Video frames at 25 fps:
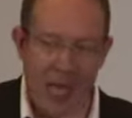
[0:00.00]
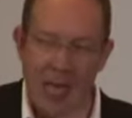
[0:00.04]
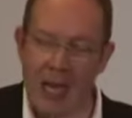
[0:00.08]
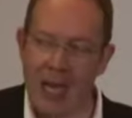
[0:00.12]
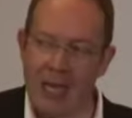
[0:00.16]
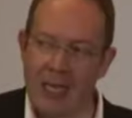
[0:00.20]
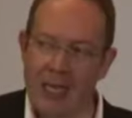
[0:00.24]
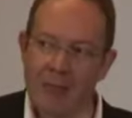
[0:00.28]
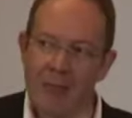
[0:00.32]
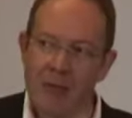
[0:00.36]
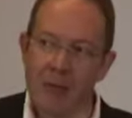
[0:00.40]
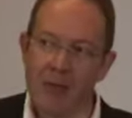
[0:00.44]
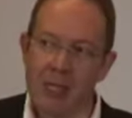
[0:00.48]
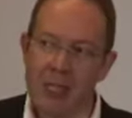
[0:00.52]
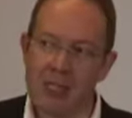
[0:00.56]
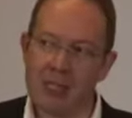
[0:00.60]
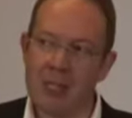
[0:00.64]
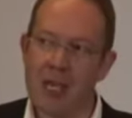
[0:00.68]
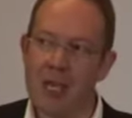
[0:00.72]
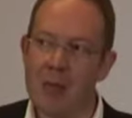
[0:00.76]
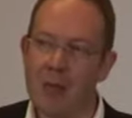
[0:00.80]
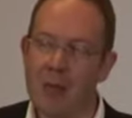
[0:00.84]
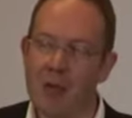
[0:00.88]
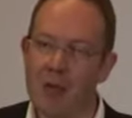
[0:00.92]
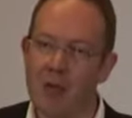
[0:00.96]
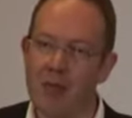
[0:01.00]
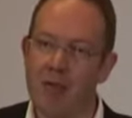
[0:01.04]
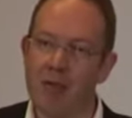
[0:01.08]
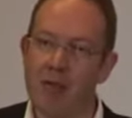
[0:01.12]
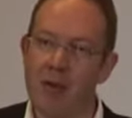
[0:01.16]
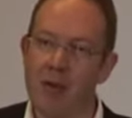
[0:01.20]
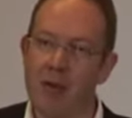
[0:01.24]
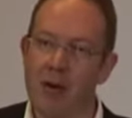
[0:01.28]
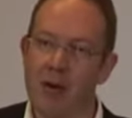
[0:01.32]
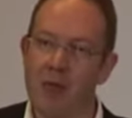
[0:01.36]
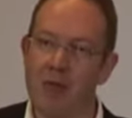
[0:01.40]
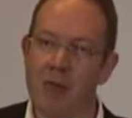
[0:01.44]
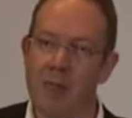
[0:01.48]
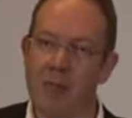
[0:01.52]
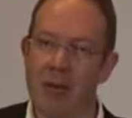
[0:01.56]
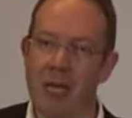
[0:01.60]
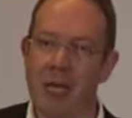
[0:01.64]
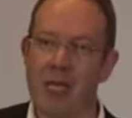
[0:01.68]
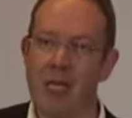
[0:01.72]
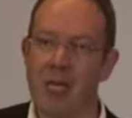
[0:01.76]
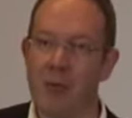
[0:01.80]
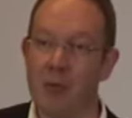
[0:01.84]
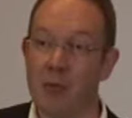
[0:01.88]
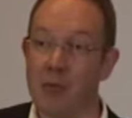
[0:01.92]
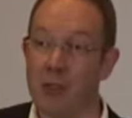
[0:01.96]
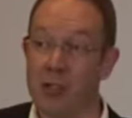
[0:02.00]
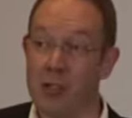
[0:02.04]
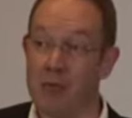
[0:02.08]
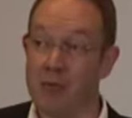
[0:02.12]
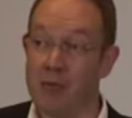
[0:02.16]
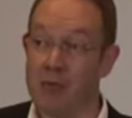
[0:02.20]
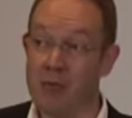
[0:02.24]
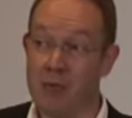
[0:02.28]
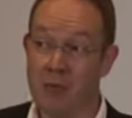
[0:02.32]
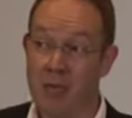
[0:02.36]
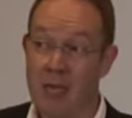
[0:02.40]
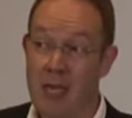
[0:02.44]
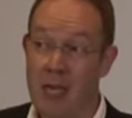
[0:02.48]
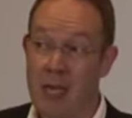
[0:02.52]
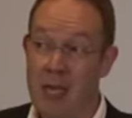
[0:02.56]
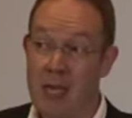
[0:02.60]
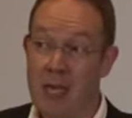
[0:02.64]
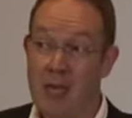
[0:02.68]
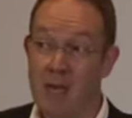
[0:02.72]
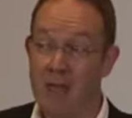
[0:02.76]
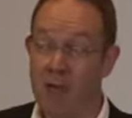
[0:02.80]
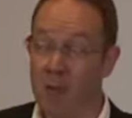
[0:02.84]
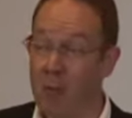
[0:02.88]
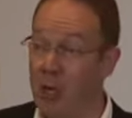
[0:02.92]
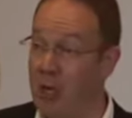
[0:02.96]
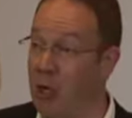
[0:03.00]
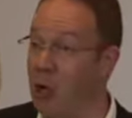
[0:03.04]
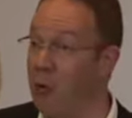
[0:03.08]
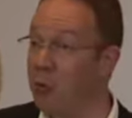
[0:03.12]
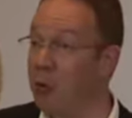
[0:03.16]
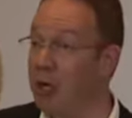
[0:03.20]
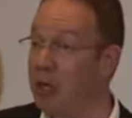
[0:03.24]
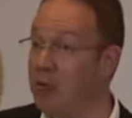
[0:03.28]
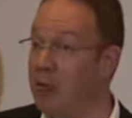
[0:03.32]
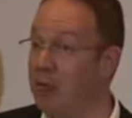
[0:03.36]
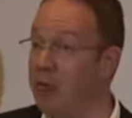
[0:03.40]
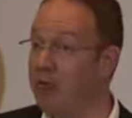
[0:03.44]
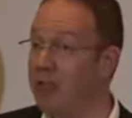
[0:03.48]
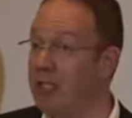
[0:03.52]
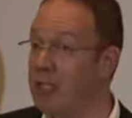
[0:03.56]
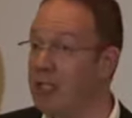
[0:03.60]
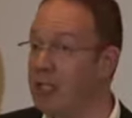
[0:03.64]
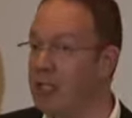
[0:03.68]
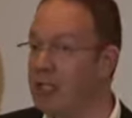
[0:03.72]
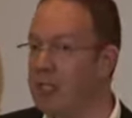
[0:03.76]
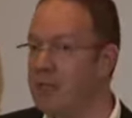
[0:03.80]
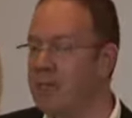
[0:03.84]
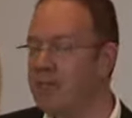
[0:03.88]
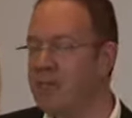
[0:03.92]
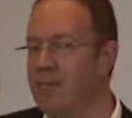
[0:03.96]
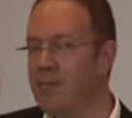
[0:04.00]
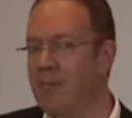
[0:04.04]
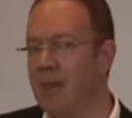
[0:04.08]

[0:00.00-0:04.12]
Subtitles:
I give you an example of the paradigm shift from my home country, Finland.